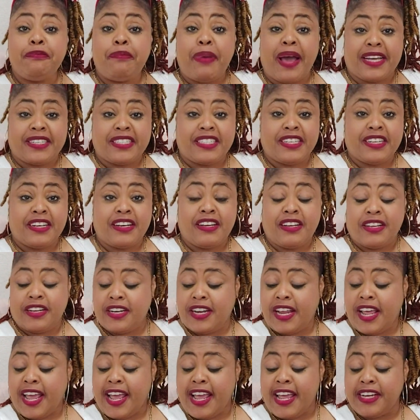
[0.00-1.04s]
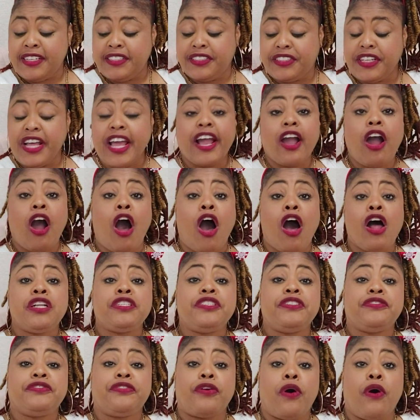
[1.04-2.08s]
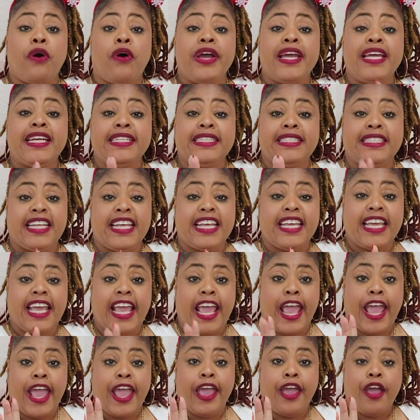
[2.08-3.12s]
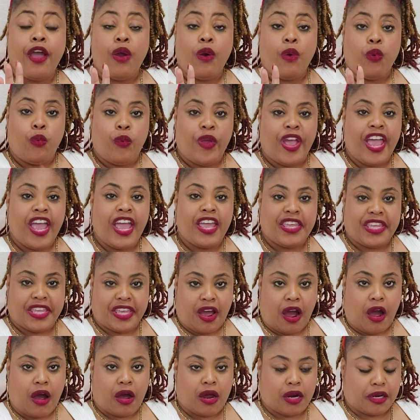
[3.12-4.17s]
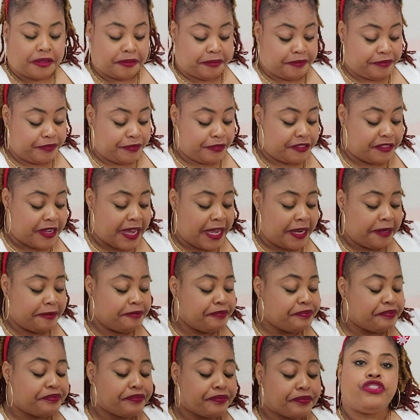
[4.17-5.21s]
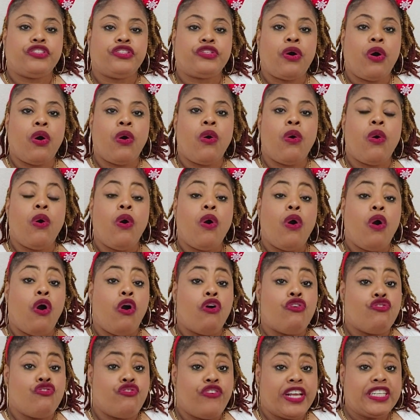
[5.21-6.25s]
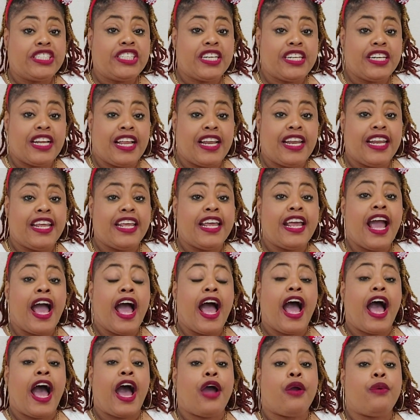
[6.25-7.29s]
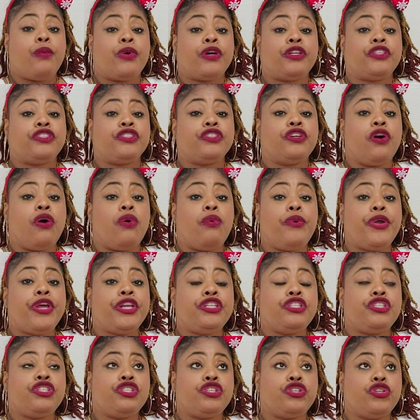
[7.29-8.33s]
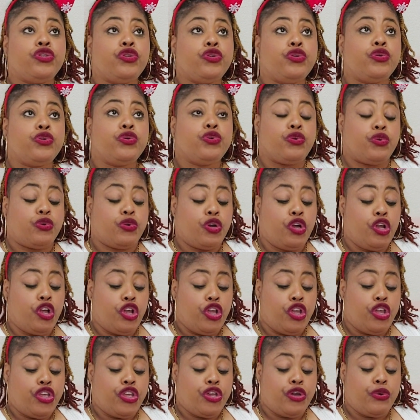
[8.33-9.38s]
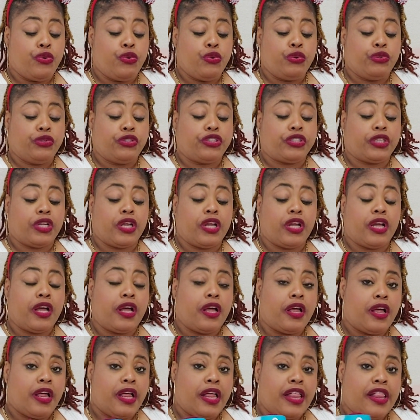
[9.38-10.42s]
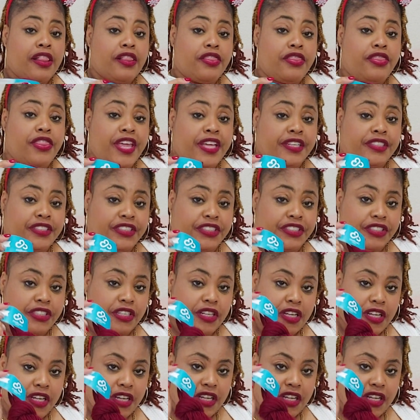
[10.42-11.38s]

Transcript: pattern, it calls for a DK weight yarn, right? So originally, I was going to use this